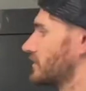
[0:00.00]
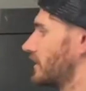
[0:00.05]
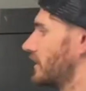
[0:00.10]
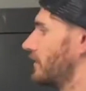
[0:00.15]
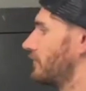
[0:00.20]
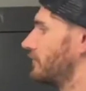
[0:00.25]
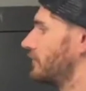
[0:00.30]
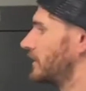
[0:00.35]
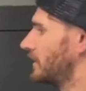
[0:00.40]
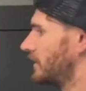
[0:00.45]

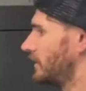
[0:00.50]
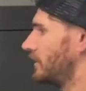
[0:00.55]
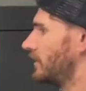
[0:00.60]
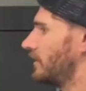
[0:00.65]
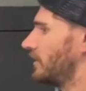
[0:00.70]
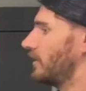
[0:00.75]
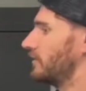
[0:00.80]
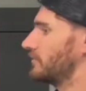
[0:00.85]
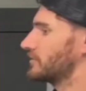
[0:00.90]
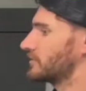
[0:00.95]
um,
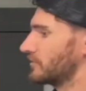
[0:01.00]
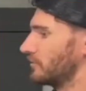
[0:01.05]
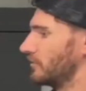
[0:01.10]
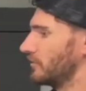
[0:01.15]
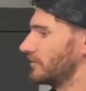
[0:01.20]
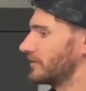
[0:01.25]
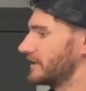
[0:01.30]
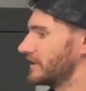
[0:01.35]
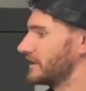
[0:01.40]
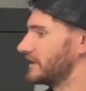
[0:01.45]
I'm
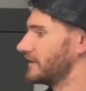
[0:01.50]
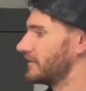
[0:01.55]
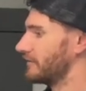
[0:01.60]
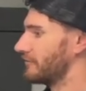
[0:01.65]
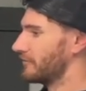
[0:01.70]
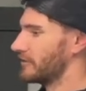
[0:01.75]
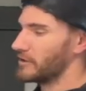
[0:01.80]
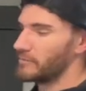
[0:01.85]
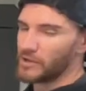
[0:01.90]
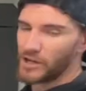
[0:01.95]
sure the
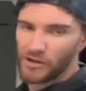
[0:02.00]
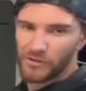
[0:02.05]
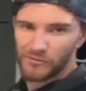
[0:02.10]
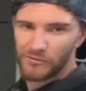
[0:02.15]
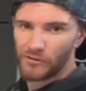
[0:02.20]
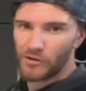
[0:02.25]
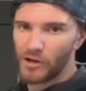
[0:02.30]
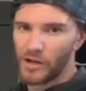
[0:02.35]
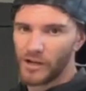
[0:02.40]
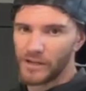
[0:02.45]
female
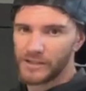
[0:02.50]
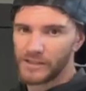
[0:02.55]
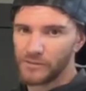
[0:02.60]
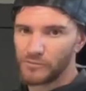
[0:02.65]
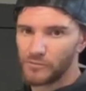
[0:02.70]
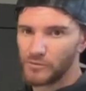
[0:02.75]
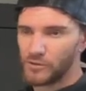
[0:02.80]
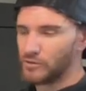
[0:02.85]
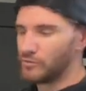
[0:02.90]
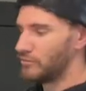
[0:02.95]

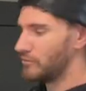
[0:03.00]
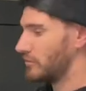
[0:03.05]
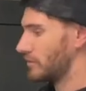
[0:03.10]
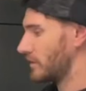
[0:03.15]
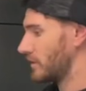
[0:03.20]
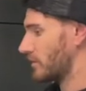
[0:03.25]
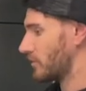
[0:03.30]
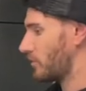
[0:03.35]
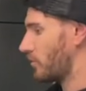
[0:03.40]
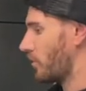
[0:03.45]
variety will
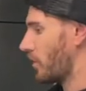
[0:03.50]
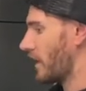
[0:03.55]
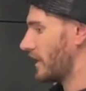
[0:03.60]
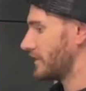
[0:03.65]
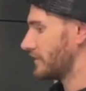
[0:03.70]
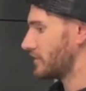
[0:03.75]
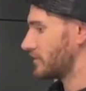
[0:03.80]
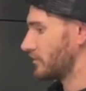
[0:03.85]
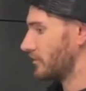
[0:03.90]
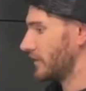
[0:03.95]

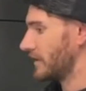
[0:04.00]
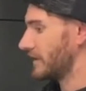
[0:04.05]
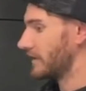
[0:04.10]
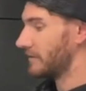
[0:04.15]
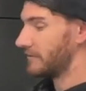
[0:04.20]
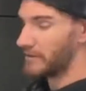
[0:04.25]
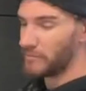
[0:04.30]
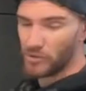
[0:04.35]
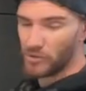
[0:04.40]
quite enjoy there